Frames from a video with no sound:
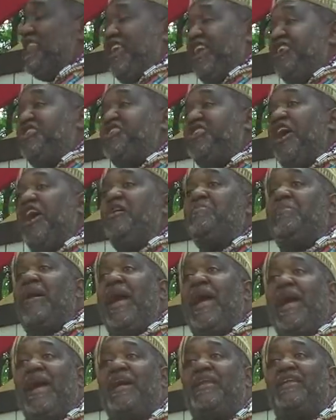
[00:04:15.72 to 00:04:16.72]
this young
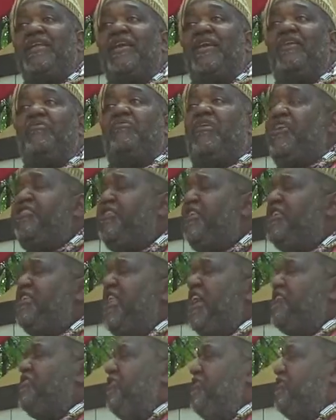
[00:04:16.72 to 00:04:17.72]
man
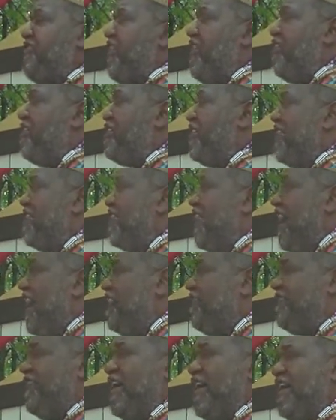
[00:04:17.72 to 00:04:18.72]
wasn't necessarily
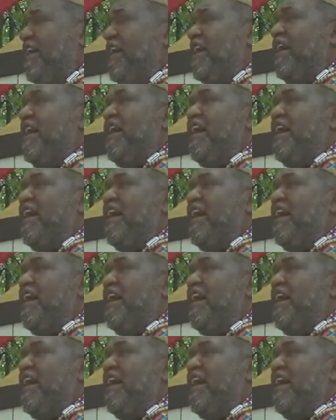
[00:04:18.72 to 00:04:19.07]
lazy.